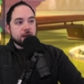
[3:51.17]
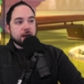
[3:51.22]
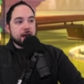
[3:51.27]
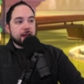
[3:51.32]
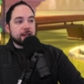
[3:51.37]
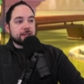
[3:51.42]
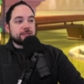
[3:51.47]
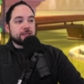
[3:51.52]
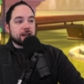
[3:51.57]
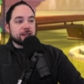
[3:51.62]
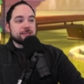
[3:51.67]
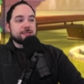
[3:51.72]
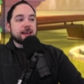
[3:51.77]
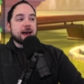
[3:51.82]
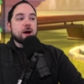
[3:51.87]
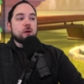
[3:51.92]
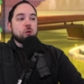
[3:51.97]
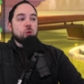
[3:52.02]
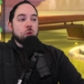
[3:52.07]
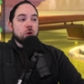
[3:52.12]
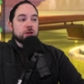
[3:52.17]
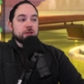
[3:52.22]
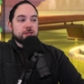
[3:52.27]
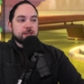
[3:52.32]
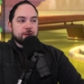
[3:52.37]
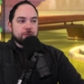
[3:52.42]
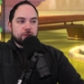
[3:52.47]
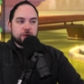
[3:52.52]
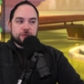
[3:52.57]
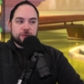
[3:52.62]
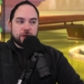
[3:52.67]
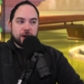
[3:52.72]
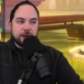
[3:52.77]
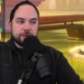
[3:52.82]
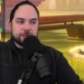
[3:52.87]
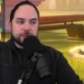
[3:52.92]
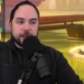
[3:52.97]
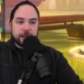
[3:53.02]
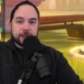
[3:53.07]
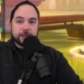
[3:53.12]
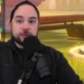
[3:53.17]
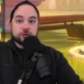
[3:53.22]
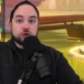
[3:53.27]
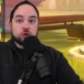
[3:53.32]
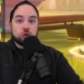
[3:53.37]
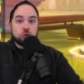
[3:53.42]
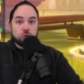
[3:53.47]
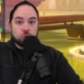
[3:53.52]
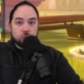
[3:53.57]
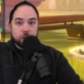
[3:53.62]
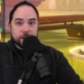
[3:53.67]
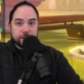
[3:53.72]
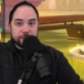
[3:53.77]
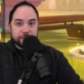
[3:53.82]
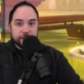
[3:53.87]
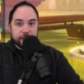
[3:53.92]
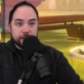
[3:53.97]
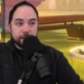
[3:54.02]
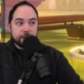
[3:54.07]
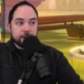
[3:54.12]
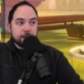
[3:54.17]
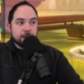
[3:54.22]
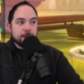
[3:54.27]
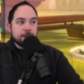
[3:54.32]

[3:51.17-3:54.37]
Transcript: And it does that once every five seconds. Crazy.